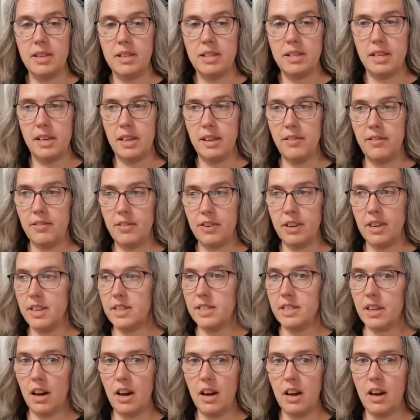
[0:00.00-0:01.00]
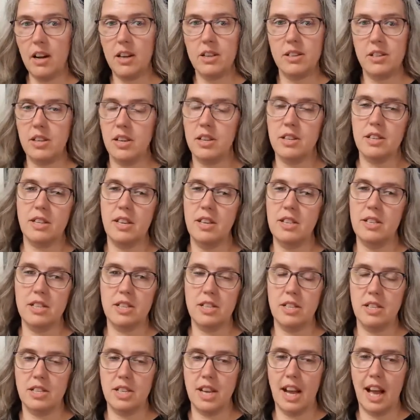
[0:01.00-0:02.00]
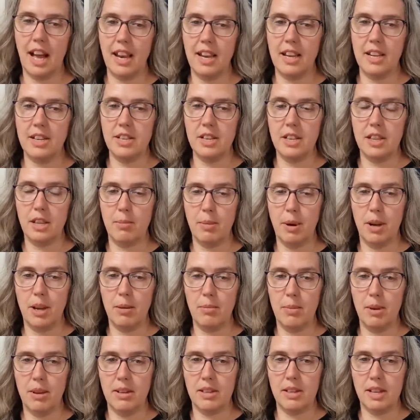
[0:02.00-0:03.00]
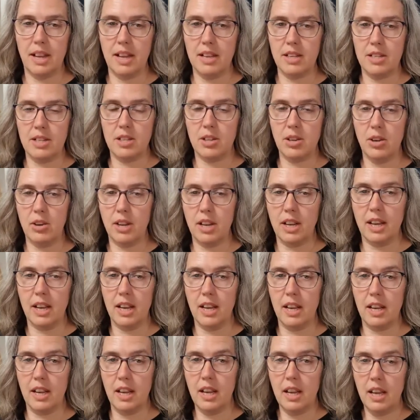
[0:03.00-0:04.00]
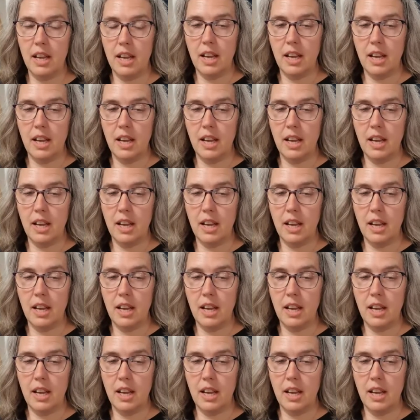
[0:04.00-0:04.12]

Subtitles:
Deliveries are they're just a challenge at the moment, getting stock in.